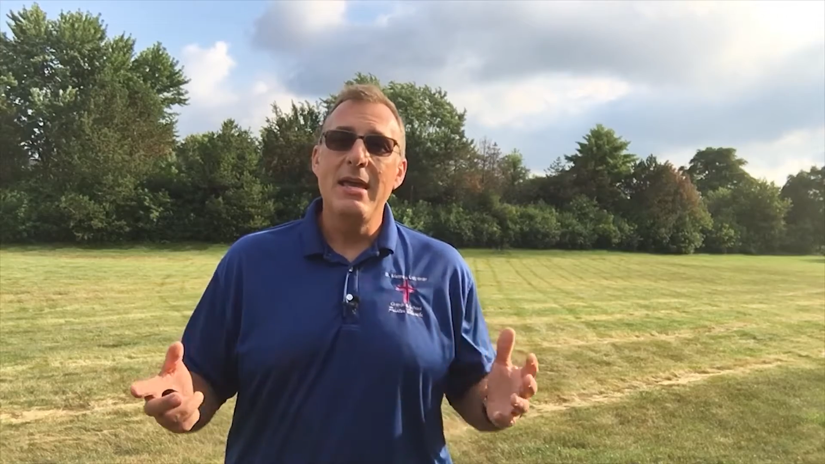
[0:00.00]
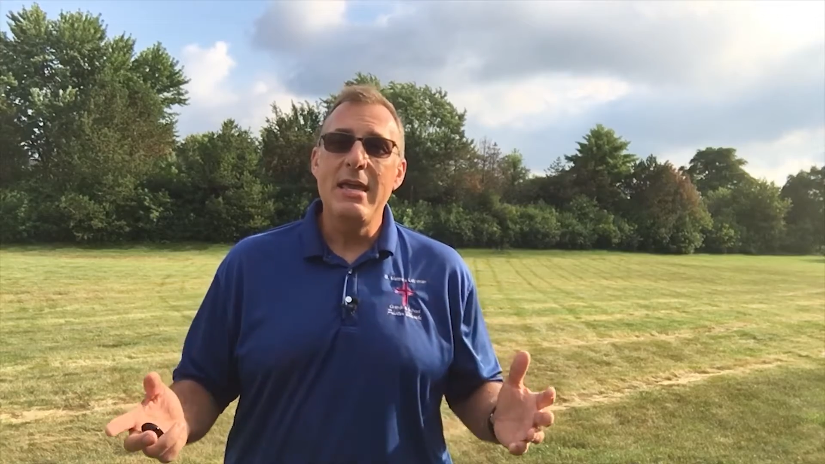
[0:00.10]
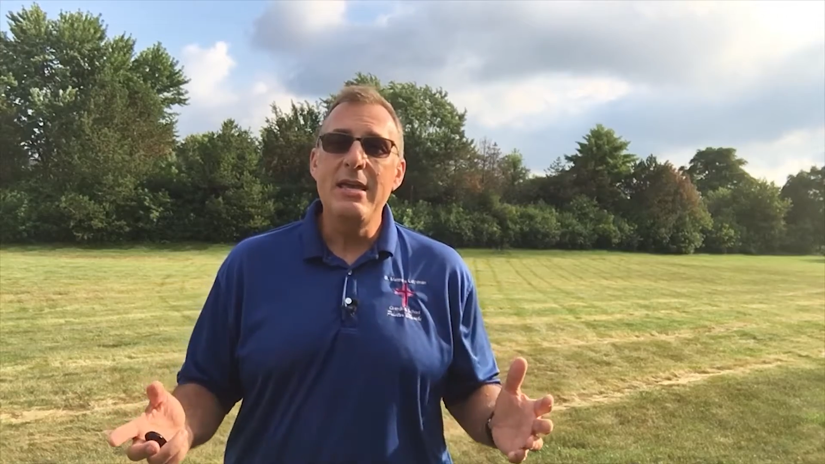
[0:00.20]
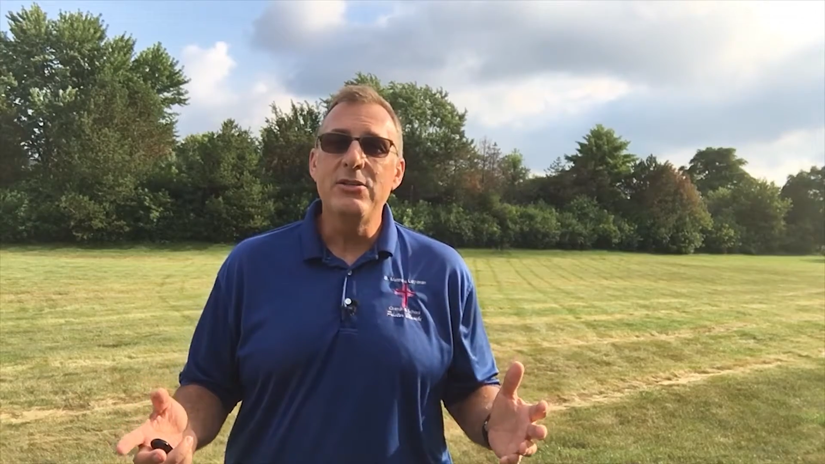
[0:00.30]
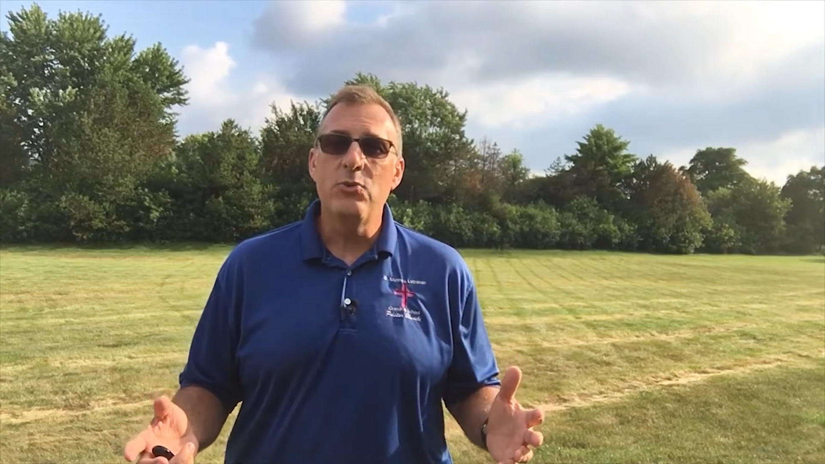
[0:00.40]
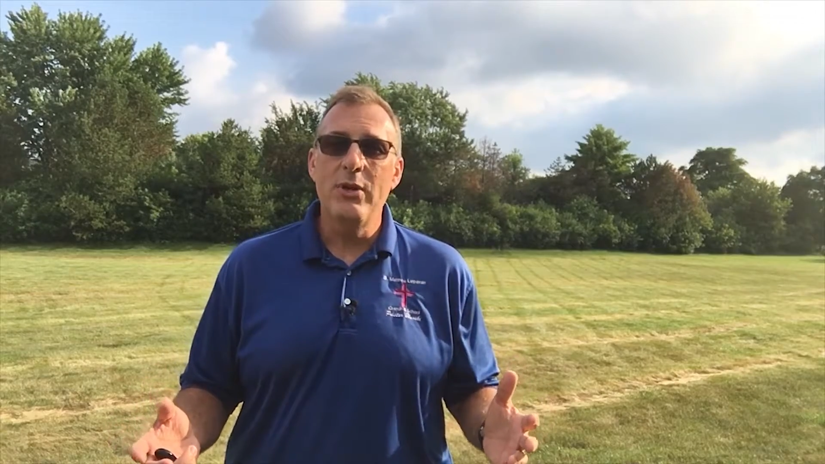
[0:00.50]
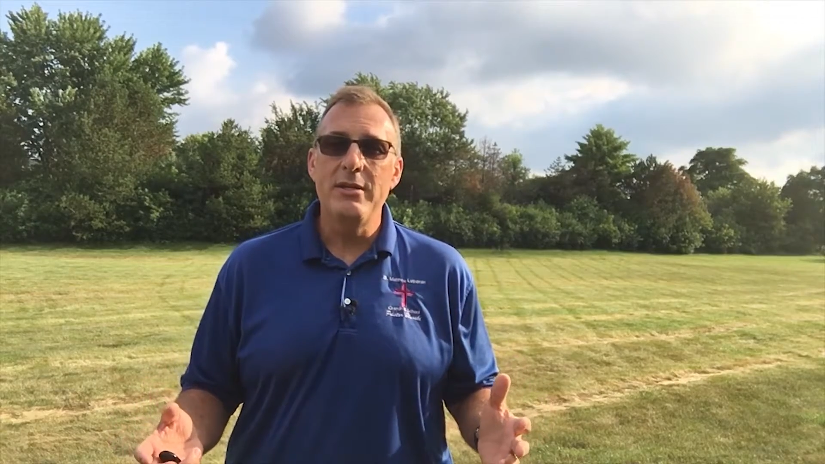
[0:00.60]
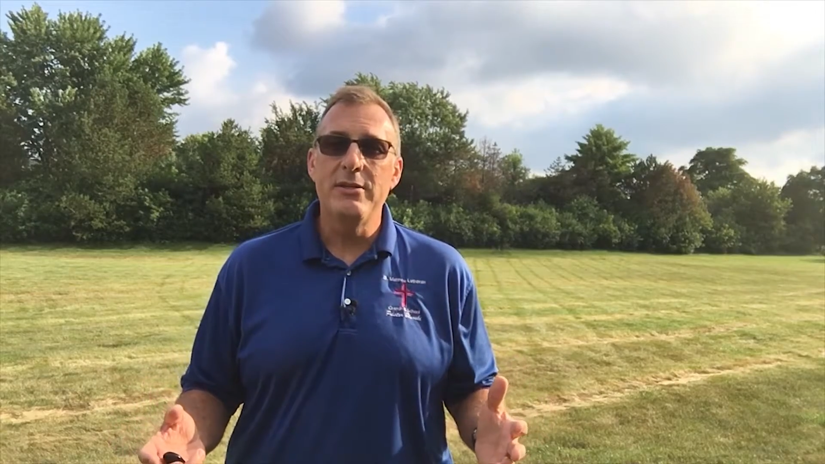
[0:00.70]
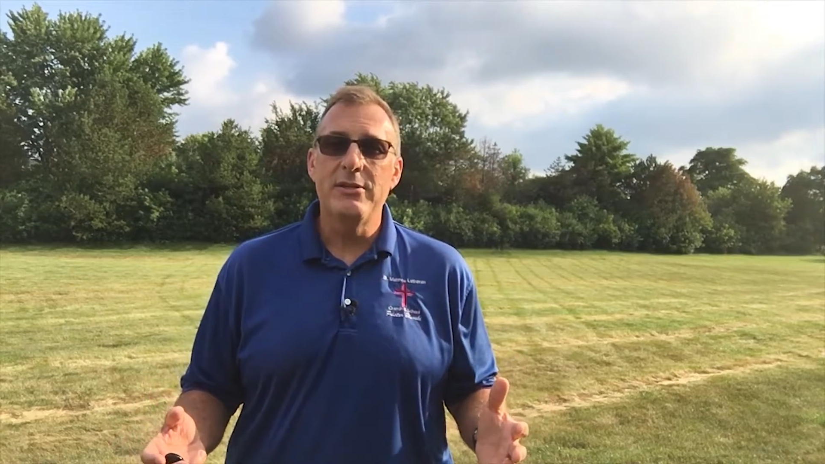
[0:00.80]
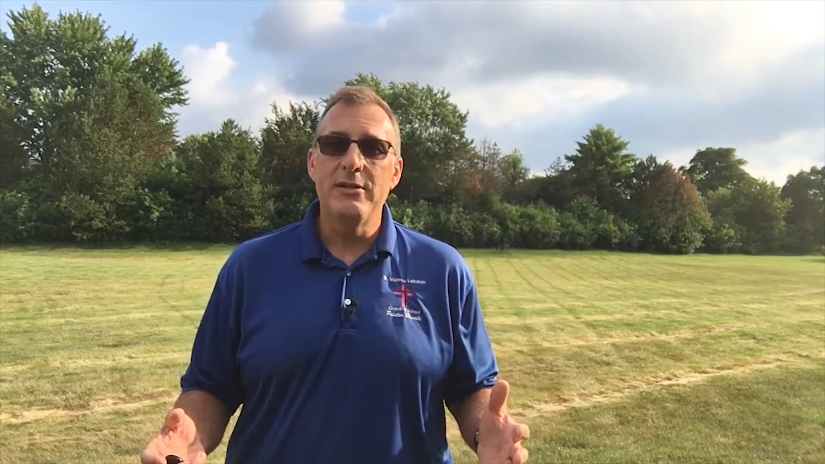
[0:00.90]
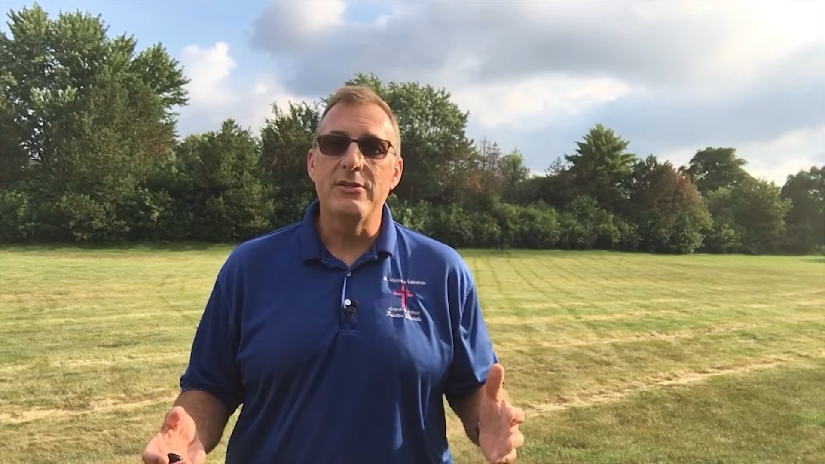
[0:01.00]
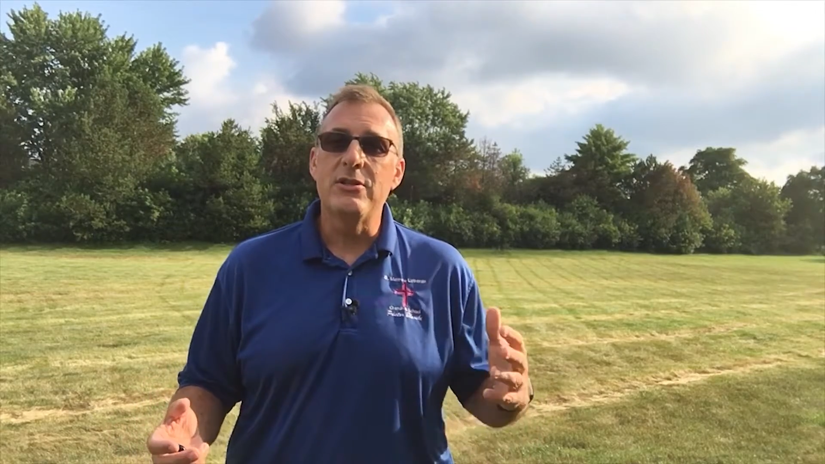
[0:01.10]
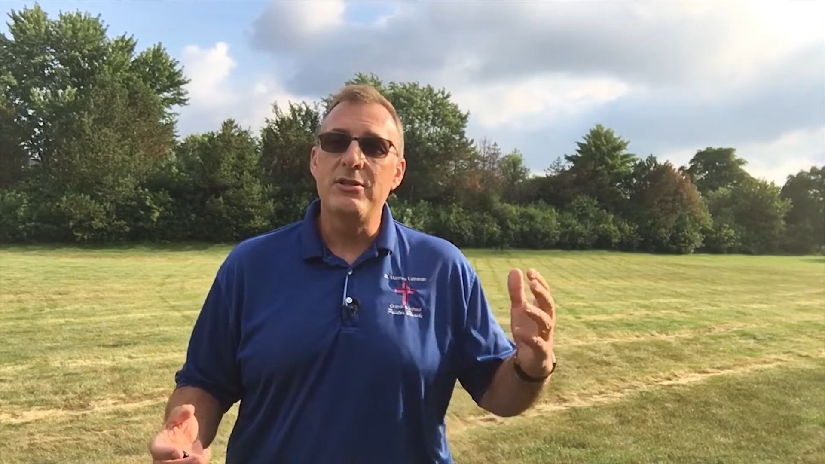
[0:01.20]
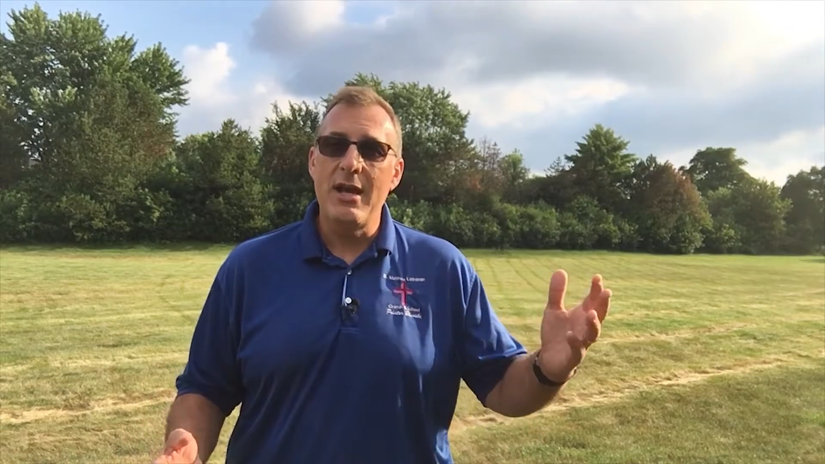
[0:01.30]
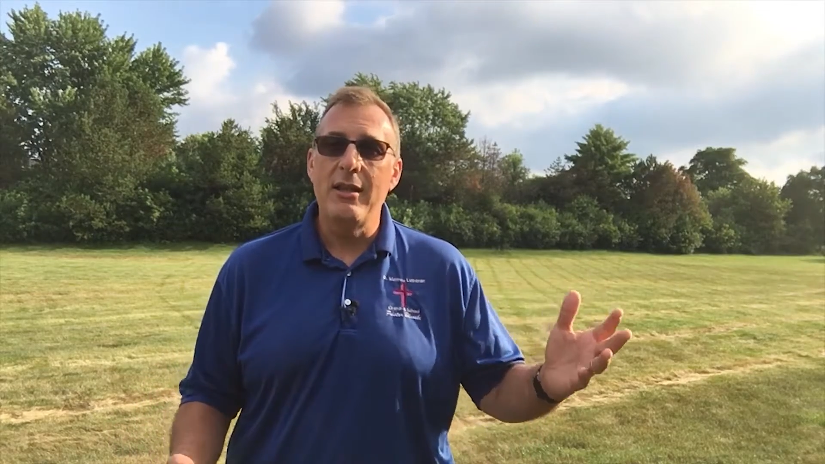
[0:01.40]
his witnesses
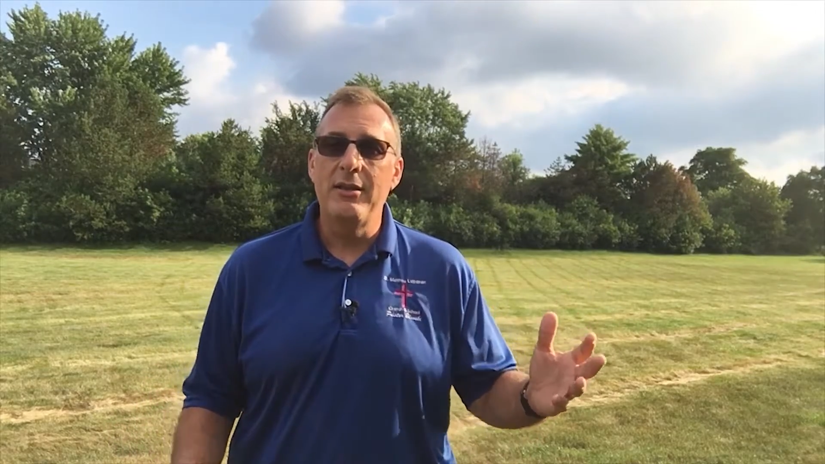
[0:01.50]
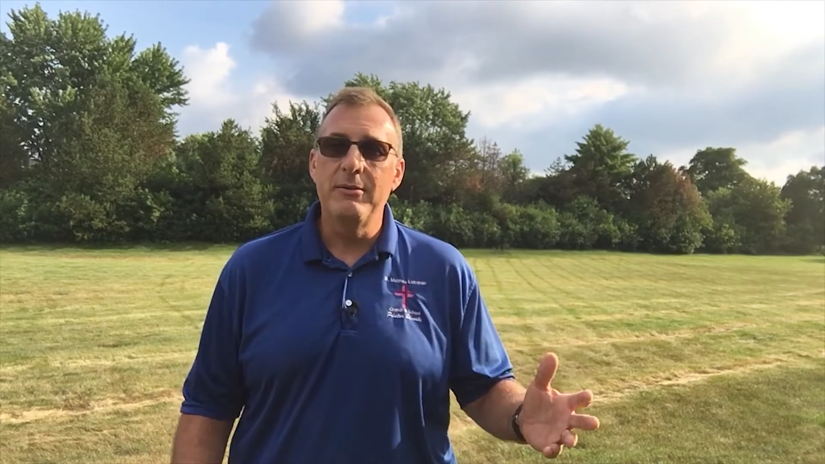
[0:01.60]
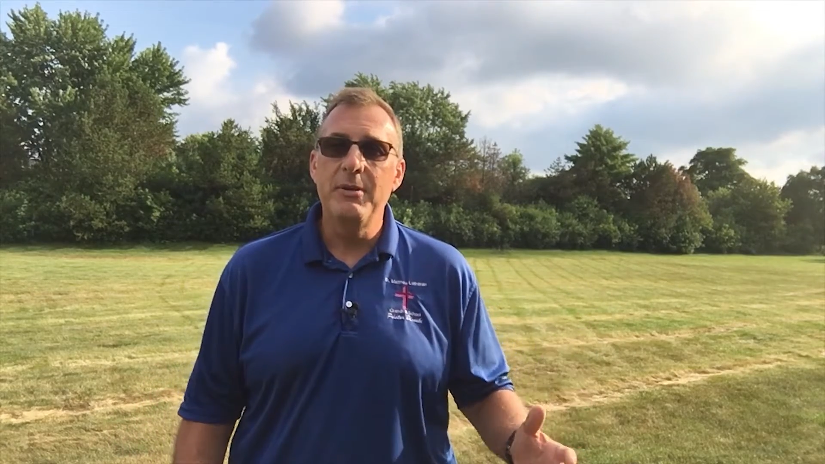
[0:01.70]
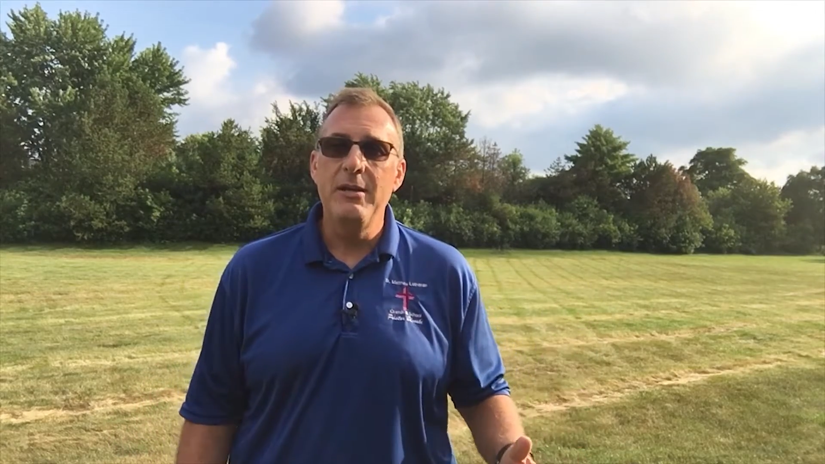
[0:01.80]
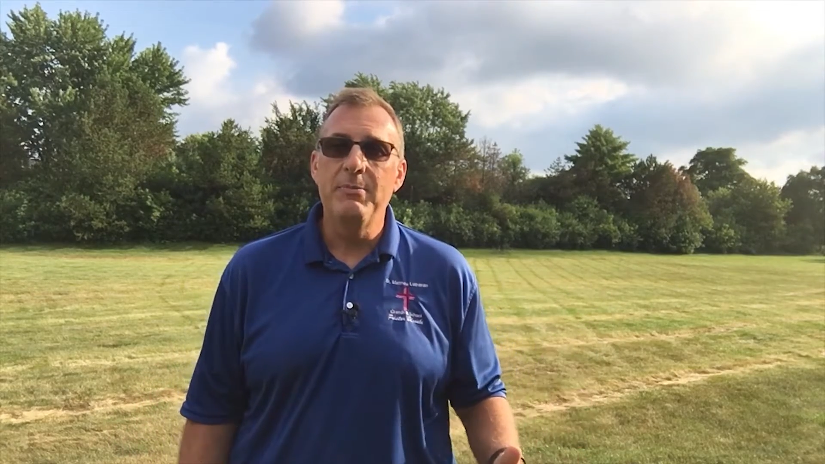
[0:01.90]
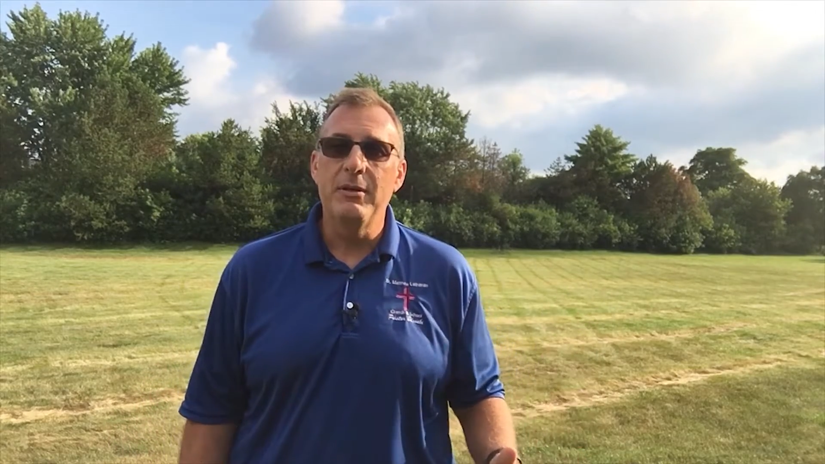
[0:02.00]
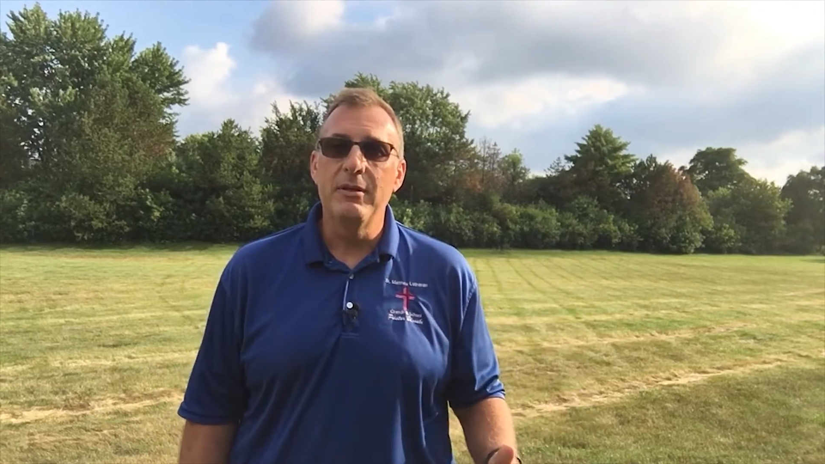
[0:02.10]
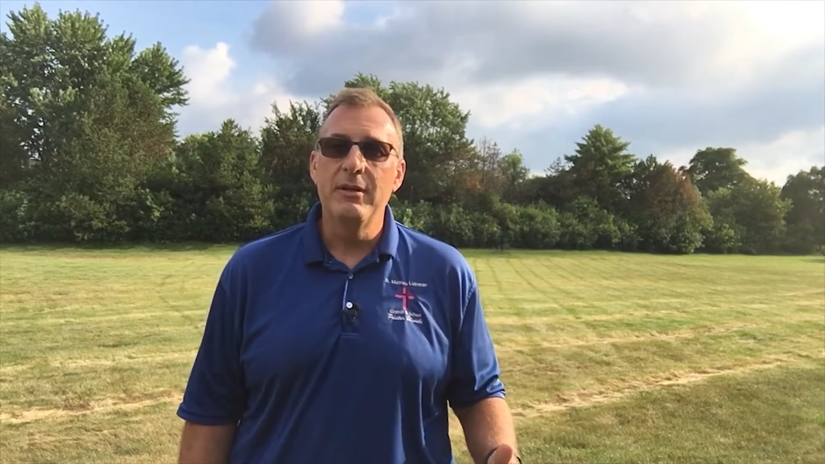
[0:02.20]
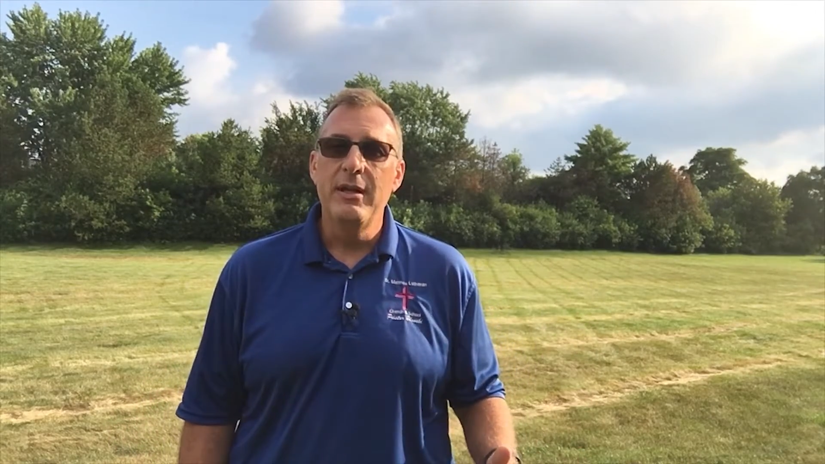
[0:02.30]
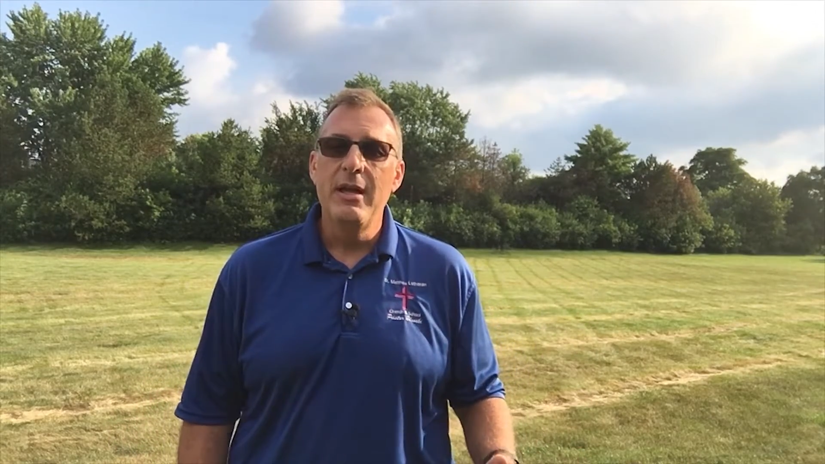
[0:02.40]
to tell other people.